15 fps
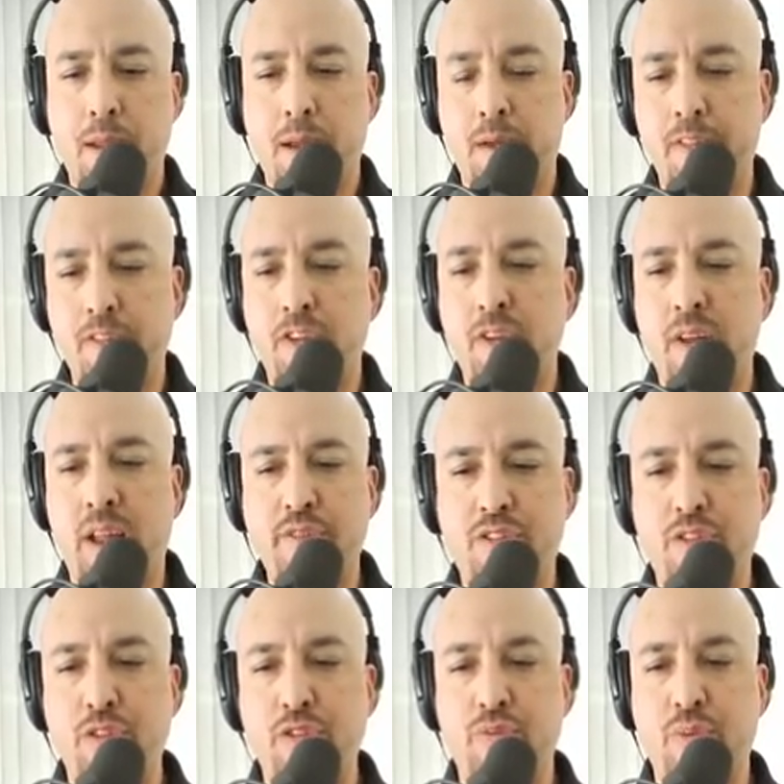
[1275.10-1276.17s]
On the Two Live
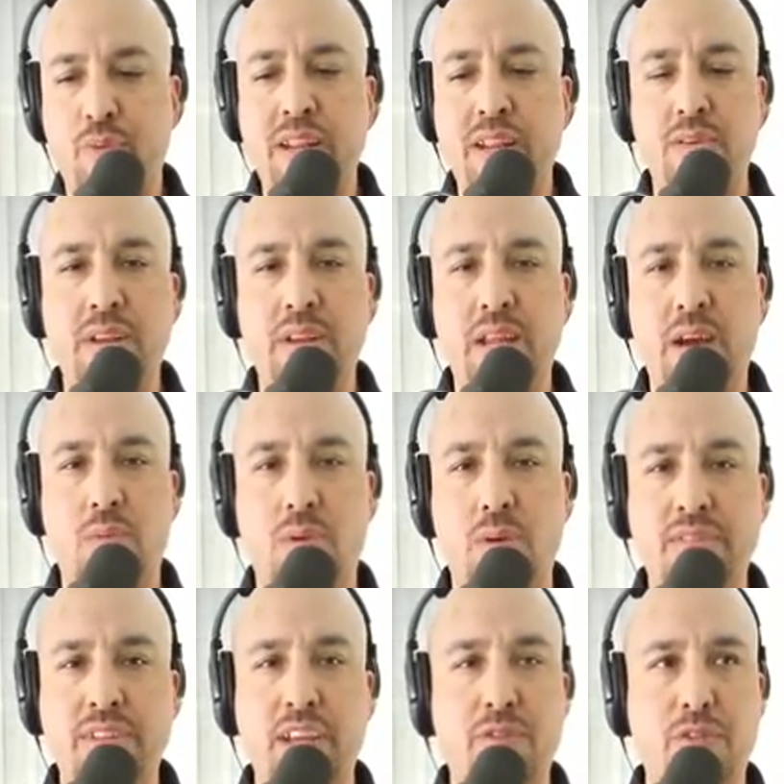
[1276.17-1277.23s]
Stews Radio
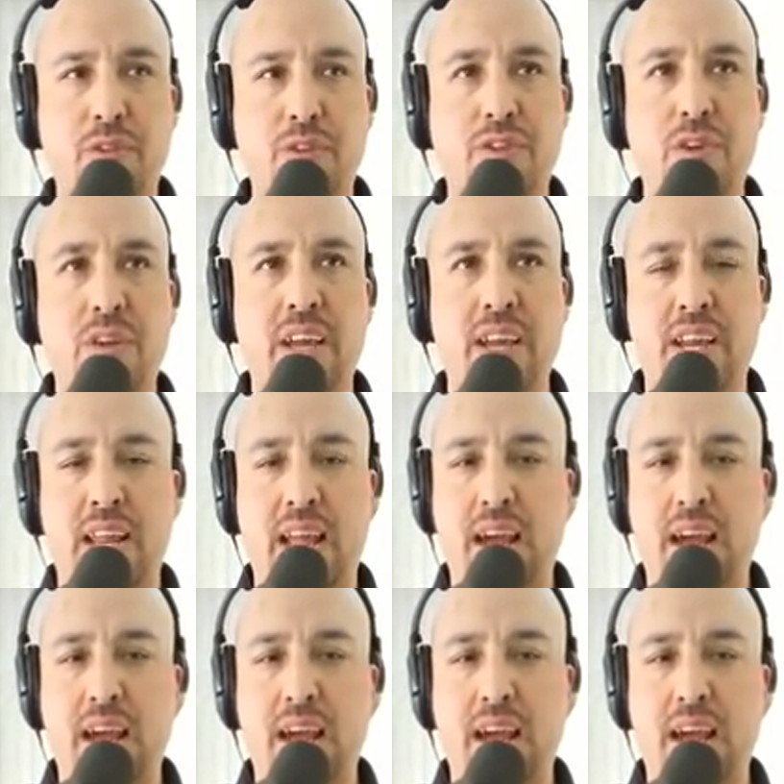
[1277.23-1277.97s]
Network. Thank you for tuning in.